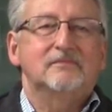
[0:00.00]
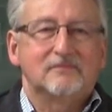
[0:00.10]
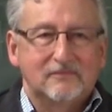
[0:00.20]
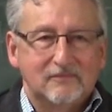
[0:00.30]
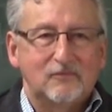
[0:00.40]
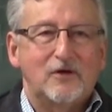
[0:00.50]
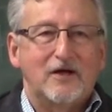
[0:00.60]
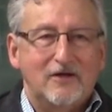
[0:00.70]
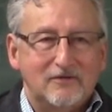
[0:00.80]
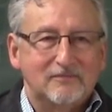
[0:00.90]
Hmm.
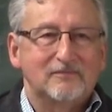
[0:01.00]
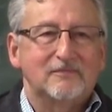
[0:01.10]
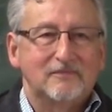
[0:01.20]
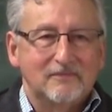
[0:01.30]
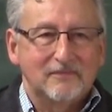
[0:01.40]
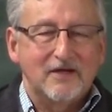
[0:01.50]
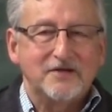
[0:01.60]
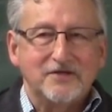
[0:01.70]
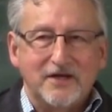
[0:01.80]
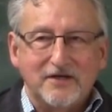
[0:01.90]
Wow.
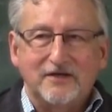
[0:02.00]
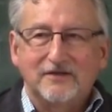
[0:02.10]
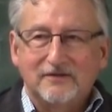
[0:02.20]
Nice ending.